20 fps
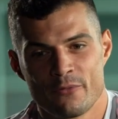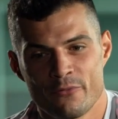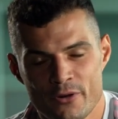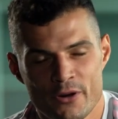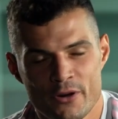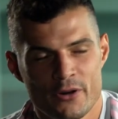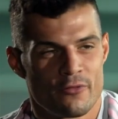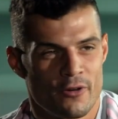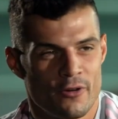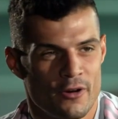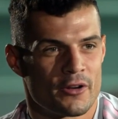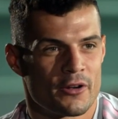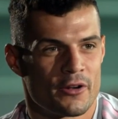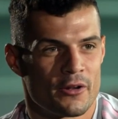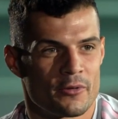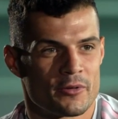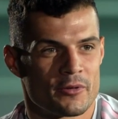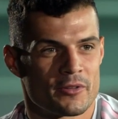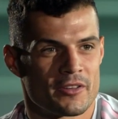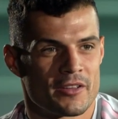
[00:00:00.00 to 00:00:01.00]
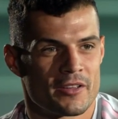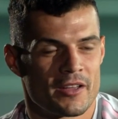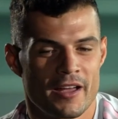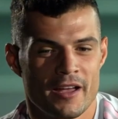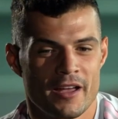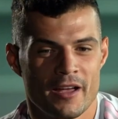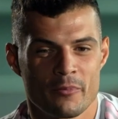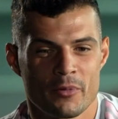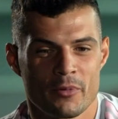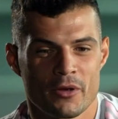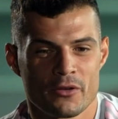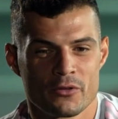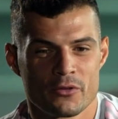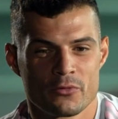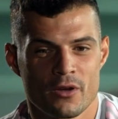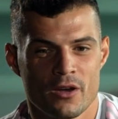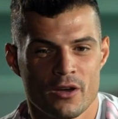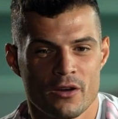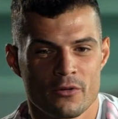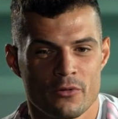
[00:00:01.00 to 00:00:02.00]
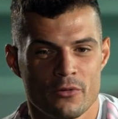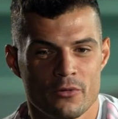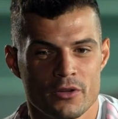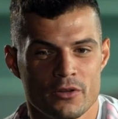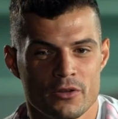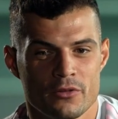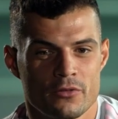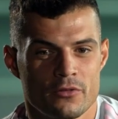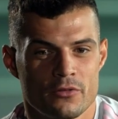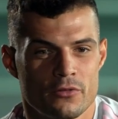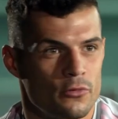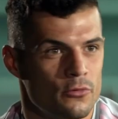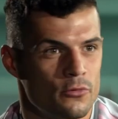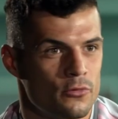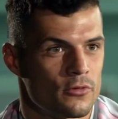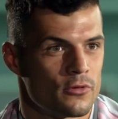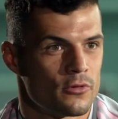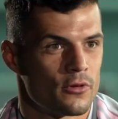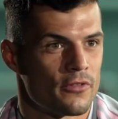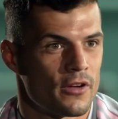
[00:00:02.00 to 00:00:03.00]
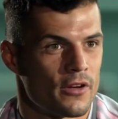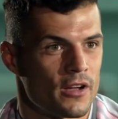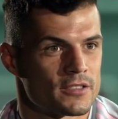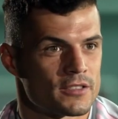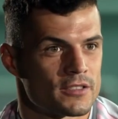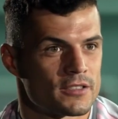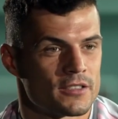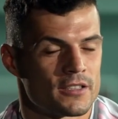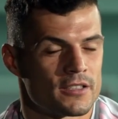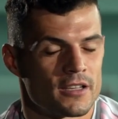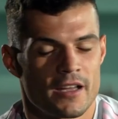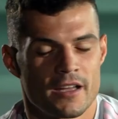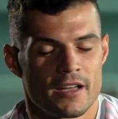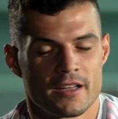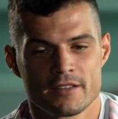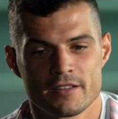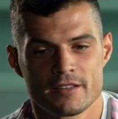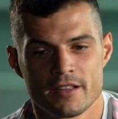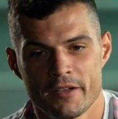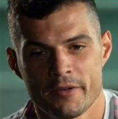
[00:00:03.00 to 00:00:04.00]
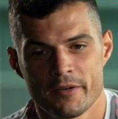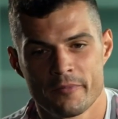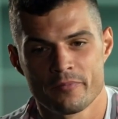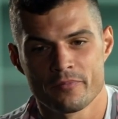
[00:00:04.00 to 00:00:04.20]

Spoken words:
Very, very close, because we are only two of us, and